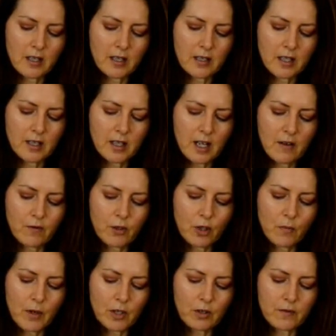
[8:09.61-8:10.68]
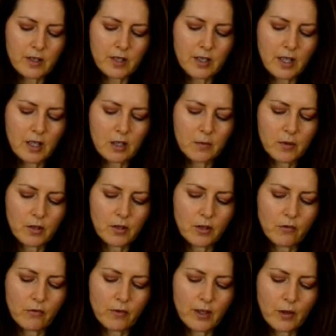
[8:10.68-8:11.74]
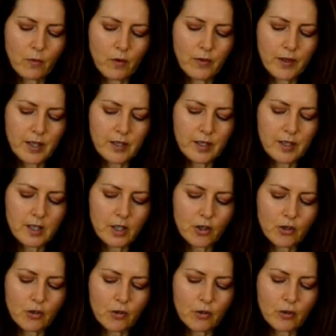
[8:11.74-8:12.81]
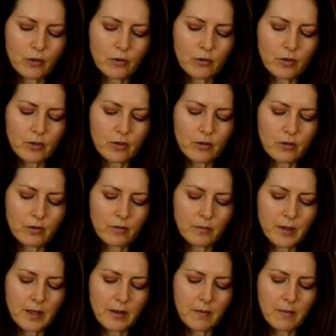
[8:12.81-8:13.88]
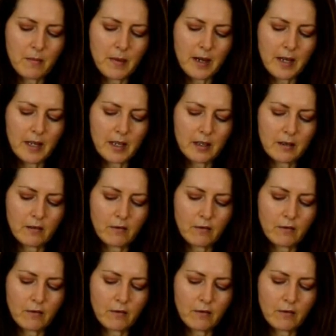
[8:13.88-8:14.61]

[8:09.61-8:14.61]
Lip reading: doesn't have too much of a scent, because you really want these essential oils to be the main